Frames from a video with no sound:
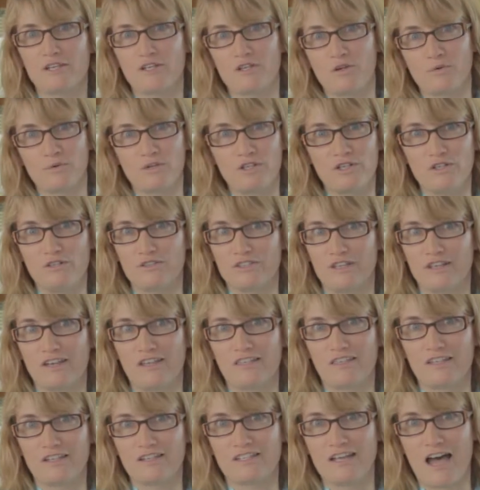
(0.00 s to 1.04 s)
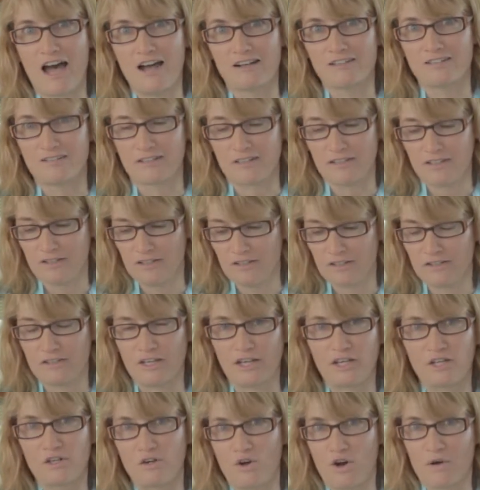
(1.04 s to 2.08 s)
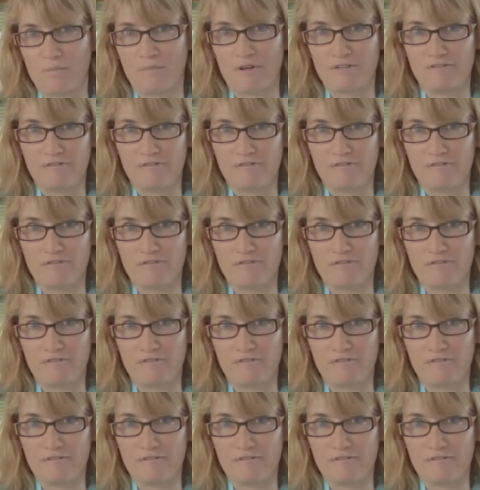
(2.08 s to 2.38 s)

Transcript: I don't want to use anything toxic that could harm my